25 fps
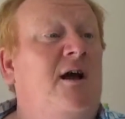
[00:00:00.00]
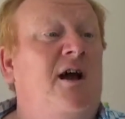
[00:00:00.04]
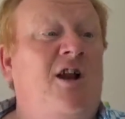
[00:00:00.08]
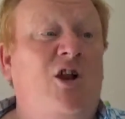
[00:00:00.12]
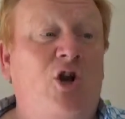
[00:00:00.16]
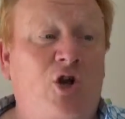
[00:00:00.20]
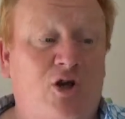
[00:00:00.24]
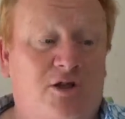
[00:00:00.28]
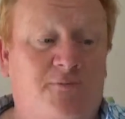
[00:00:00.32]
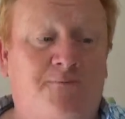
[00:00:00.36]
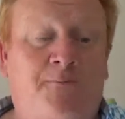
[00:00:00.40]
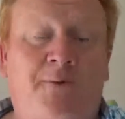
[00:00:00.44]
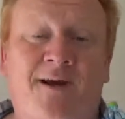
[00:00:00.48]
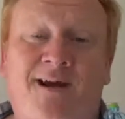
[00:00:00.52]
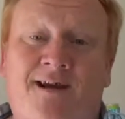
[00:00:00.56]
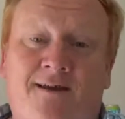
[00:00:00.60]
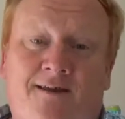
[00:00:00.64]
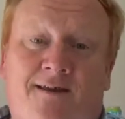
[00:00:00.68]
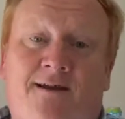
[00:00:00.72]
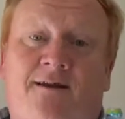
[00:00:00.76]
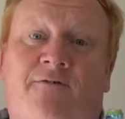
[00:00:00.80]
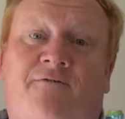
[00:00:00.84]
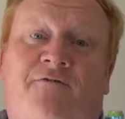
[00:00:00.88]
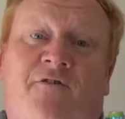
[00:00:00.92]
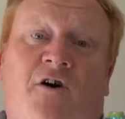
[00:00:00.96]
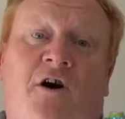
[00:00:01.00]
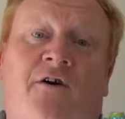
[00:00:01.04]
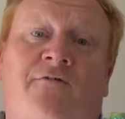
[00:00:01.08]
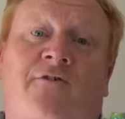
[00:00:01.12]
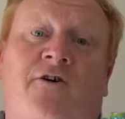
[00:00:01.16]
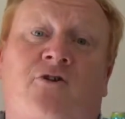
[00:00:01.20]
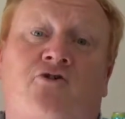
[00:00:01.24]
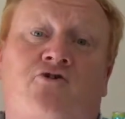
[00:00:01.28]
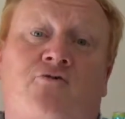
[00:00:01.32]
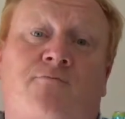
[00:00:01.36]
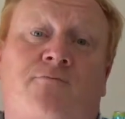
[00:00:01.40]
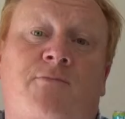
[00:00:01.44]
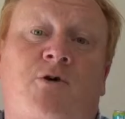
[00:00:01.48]
Looks bigger than a
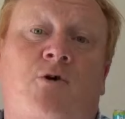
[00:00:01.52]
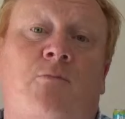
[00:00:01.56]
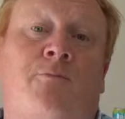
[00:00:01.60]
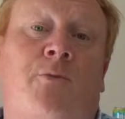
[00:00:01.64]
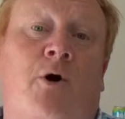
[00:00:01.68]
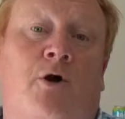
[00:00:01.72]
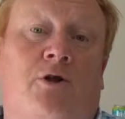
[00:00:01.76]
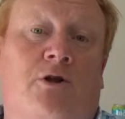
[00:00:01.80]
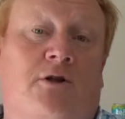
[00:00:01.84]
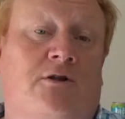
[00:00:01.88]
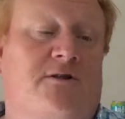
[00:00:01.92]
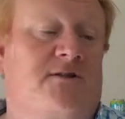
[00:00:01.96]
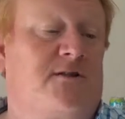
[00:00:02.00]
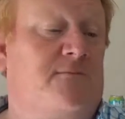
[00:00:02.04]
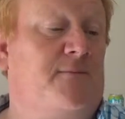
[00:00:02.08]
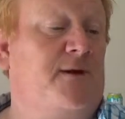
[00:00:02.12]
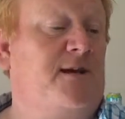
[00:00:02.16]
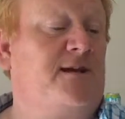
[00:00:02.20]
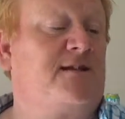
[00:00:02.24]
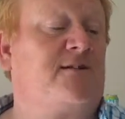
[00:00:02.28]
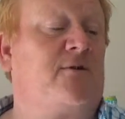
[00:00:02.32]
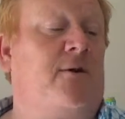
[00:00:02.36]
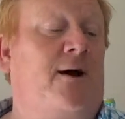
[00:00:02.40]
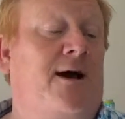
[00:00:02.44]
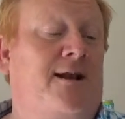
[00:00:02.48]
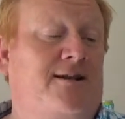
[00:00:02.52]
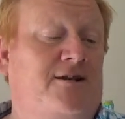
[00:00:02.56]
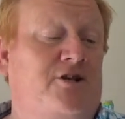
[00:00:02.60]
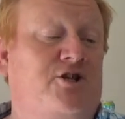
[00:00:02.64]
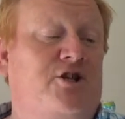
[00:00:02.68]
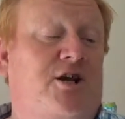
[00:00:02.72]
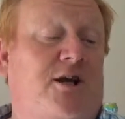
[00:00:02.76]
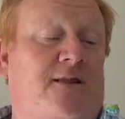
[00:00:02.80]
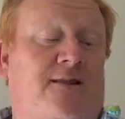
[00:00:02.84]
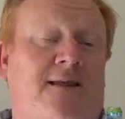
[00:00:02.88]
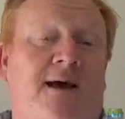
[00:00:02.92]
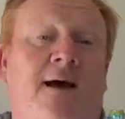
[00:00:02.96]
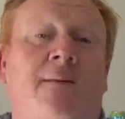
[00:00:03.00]
500ml bottle to me, so I had to
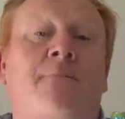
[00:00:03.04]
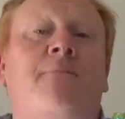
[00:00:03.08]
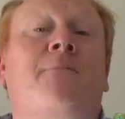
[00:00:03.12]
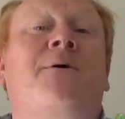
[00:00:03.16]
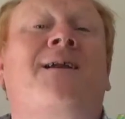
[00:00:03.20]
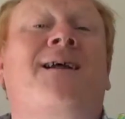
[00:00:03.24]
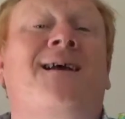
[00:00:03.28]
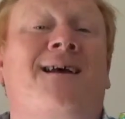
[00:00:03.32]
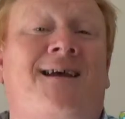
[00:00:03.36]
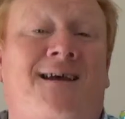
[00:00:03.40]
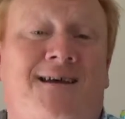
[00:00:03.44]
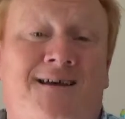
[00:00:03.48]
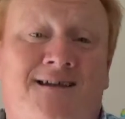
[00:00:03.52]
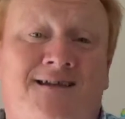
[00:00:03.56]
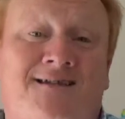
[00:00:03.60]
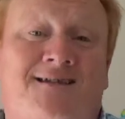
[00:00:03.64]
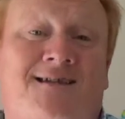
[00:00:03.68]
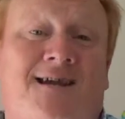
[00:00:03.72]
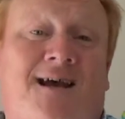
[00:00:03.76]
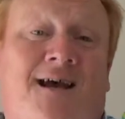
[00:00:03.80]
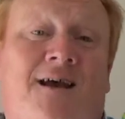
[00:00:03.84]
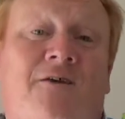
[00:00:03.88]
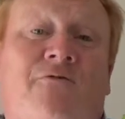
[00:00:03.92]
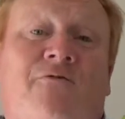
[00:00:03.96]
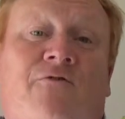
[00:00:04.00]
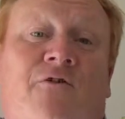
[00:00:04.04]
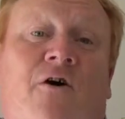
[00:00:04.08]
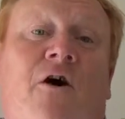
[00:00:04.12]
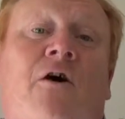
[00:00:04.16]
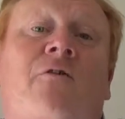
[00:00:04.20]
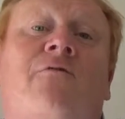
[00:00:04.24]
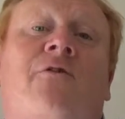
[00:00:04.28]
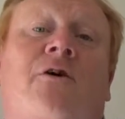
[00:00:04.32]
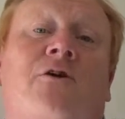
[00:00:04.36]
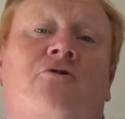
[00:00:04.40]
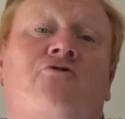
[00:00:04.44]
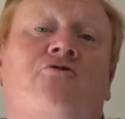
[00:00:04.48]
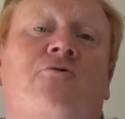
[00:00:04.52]
check that, but it is a
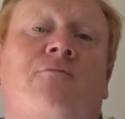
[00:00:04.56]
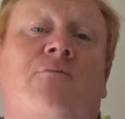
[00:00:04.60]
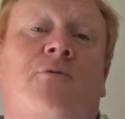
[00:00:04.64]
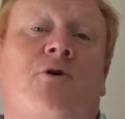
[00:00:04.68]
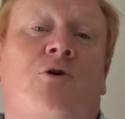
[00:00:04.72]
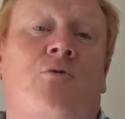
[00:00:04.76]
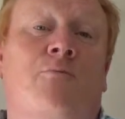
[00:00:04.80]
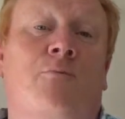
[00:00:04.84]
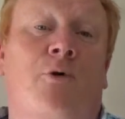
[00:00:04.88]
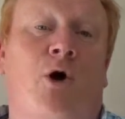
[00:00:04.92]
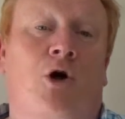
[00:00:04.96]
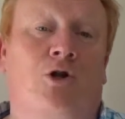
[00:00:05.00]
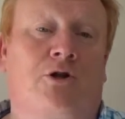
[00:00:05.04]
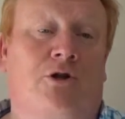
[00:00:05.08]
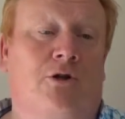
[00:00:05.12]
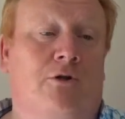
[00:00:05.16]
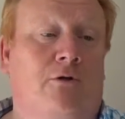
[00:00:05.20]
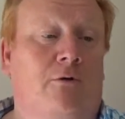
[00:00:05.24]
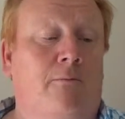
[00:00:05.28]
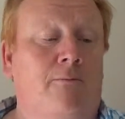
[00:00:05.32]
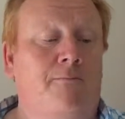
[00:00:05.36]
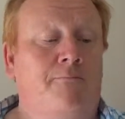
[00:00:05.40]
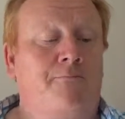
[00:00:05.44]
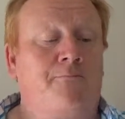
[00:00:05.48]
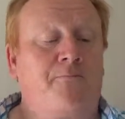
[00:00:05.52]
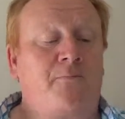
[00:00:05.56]
500ml bottle.